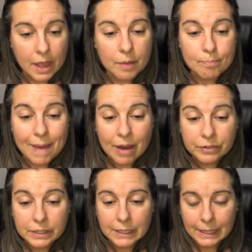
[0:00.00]

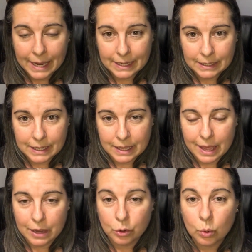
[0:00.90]
Mountain Lightning
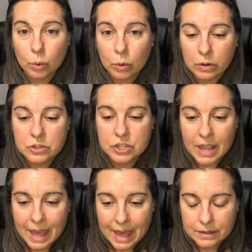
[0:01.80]
and
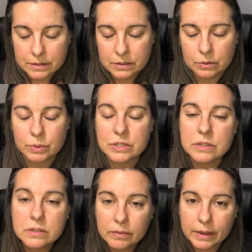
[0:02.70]
Orange-ette, which
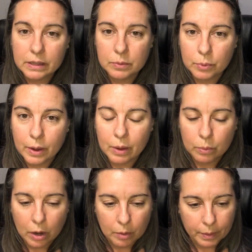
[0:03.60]
is available at
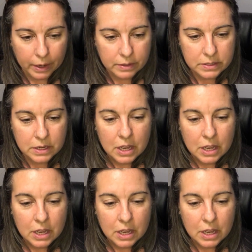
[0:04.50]
Walmart,